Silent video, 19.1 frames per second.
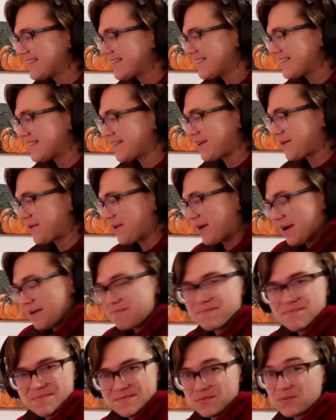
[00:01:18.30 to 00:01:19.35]
So
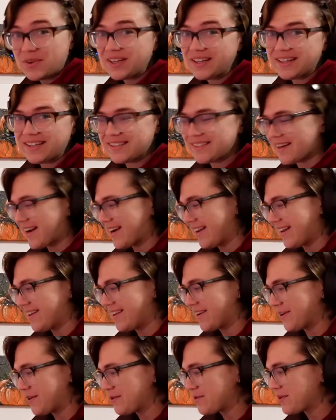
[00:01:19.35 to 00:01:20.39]
I'm really excited
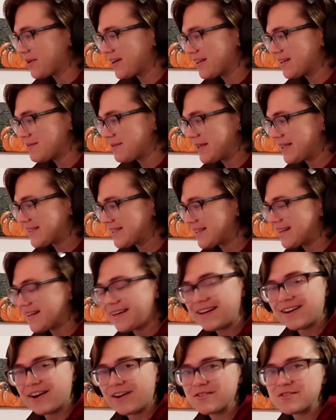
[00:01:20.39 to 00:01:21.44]
though. We're going to be sending
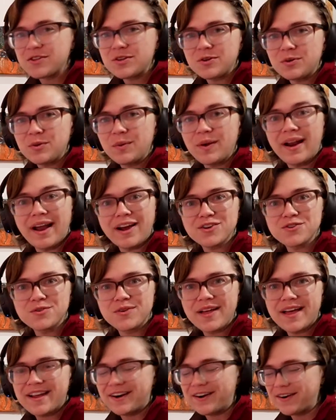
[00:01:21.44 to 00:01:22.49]
it off to an actual
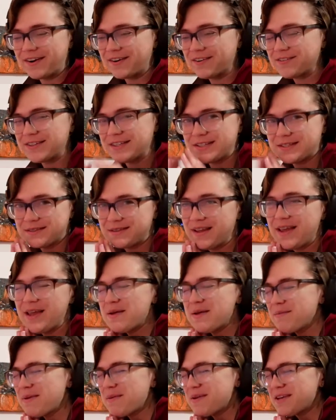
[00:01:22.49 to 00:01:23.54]
editor, which is
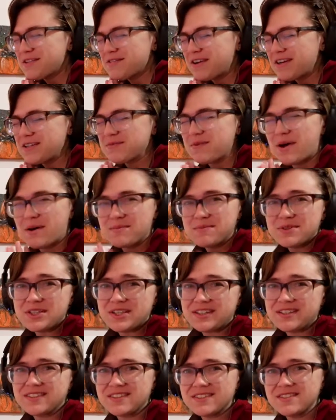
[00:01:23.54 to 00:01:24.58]
my best friend's mom.
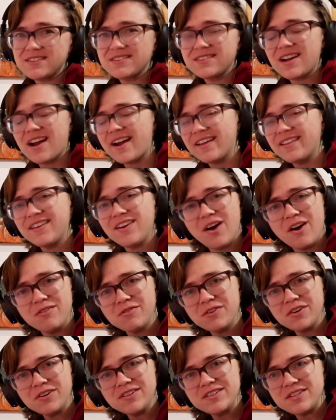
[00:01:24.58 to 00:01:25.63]
She's kindly
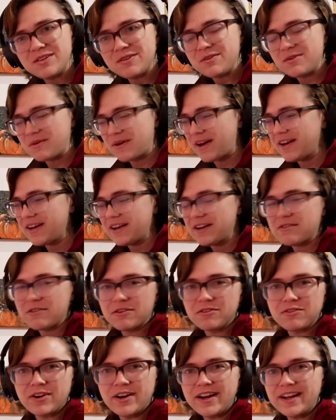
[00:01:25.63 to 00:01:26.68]
offered to edit it for
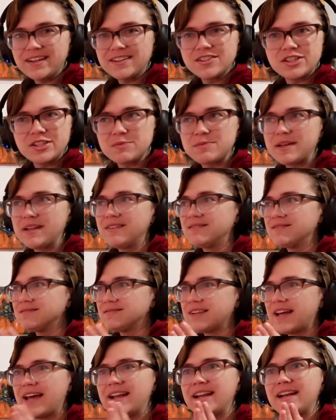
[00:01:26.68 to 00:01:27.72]
free and she's been
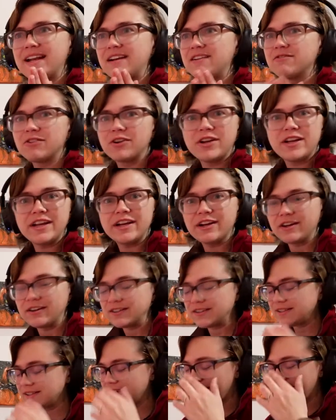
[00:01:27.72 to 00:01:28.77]
editing for
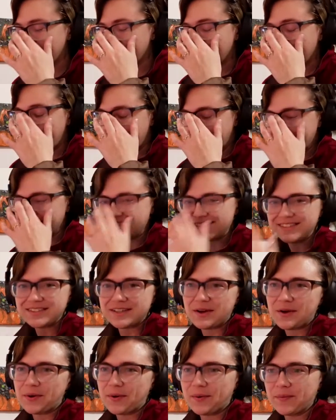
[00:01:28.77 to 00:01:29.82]
years. And
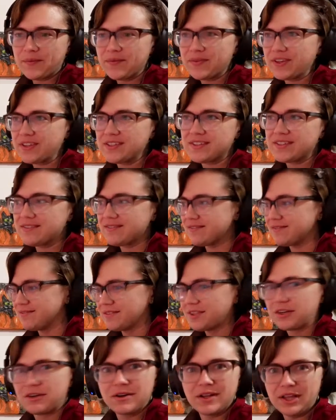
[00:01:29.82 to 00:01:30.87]
so that's
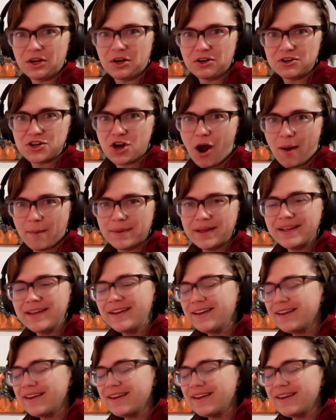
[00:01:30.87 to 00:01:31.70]
literally her job.